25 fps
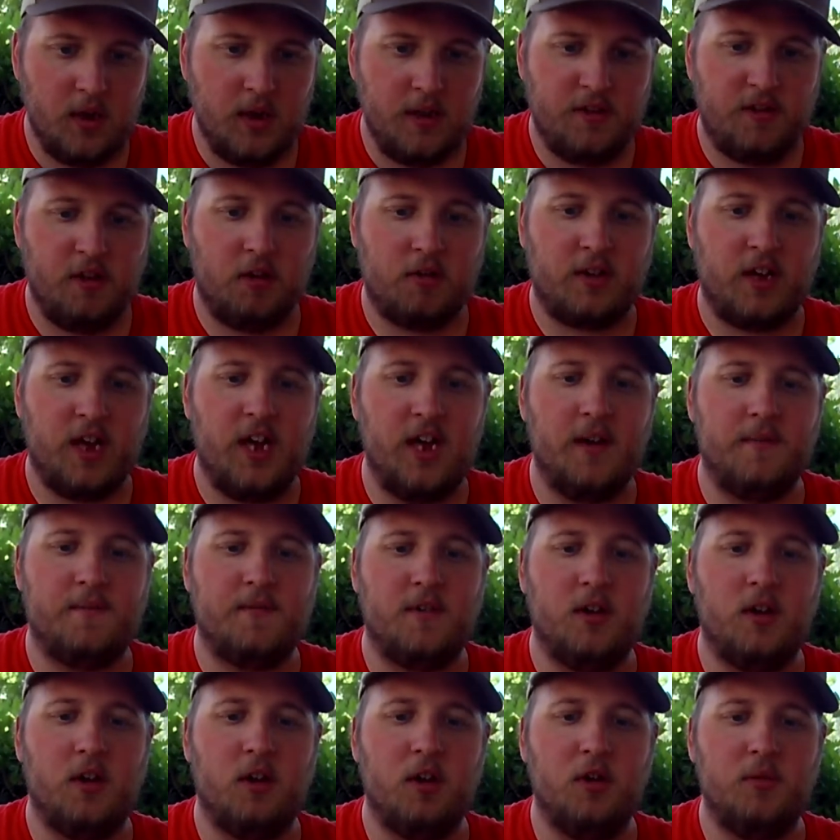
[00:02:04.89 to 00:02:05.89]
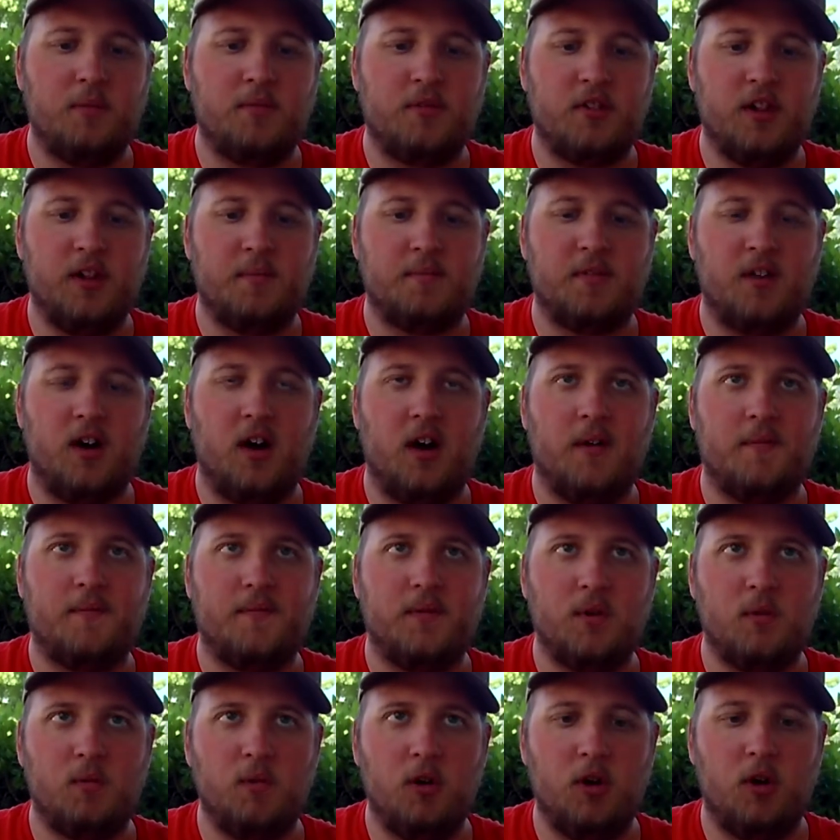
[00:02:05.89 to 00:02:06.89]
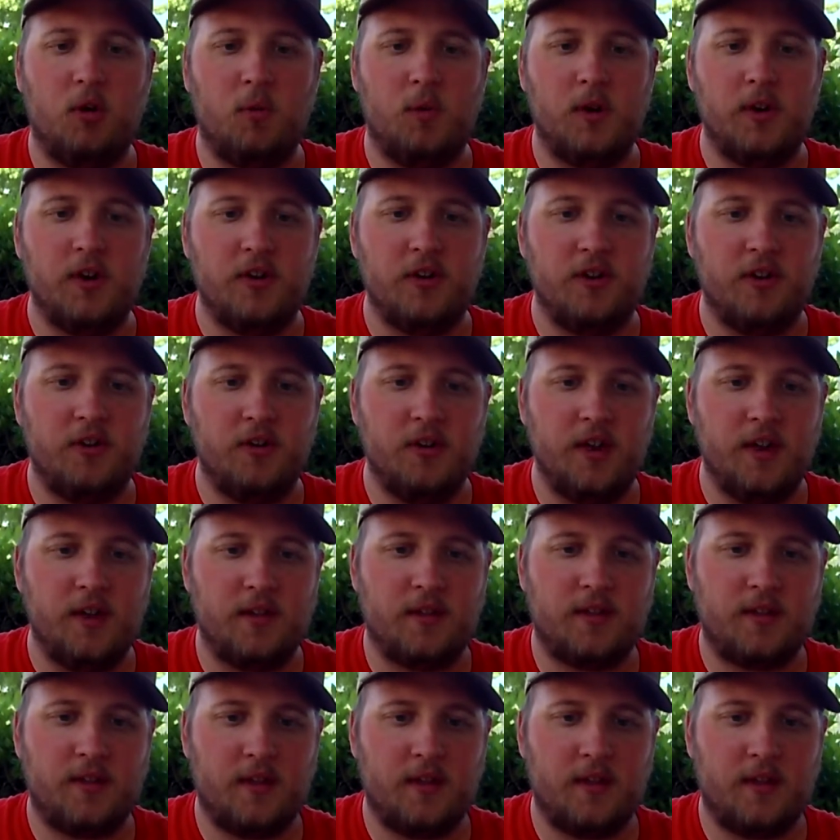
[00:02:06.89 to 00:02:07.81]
It's okay if the loop slips off the reel when you're doing this.